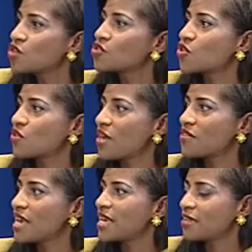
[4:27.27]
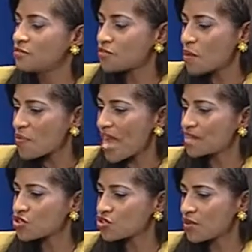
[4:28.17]
so that they can, from
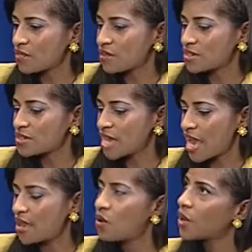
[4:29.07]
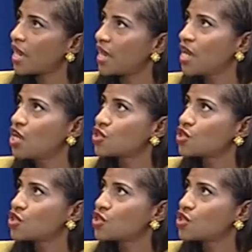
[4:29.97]
that strength, and say, okay,